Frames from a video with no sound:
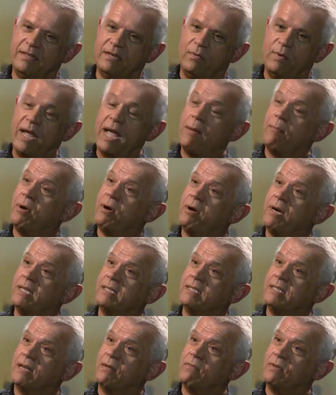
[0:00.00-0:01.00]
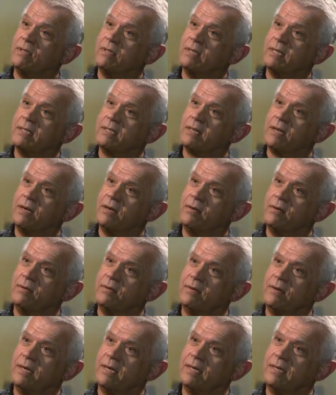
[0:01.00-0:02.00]
we got married in San
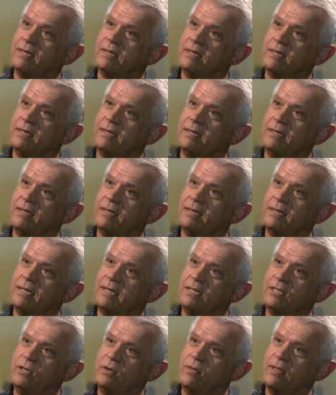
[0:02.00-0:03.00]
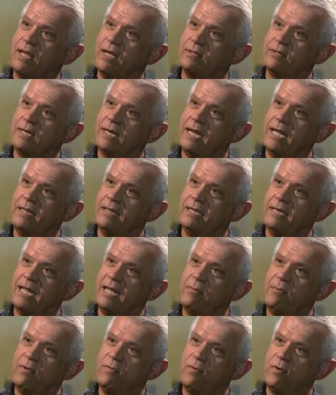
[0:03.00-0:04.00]
Francisco in 2008, the day
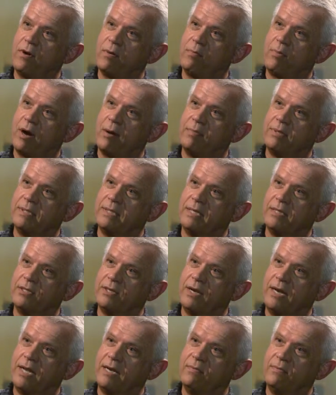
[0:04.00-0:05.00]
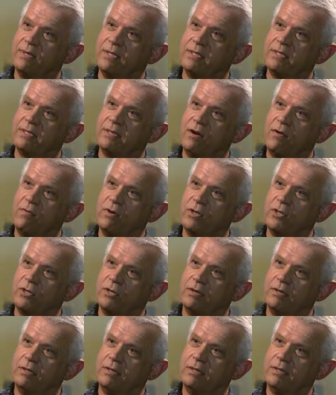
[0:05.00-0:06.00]
before Proposition 8 was
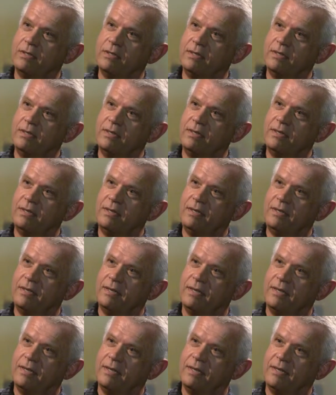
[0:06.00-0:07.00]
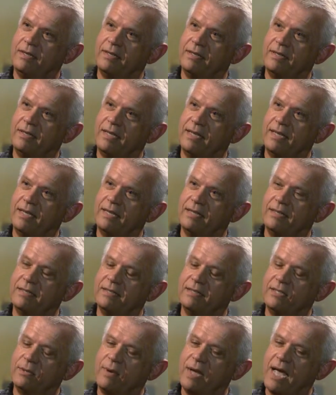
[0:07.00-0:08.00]
overturned. And
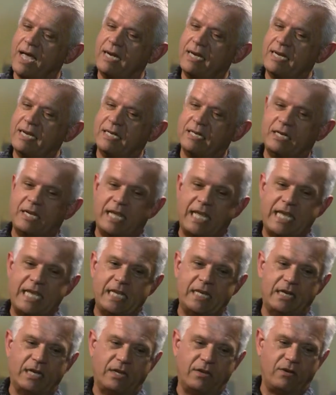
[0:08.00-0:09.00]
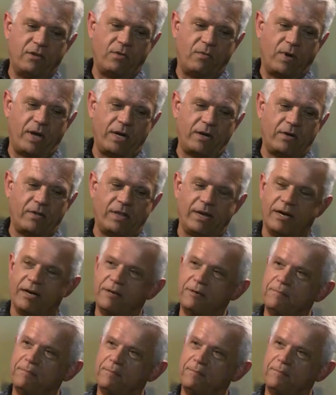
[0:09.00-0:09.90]
so we got in under the wire there.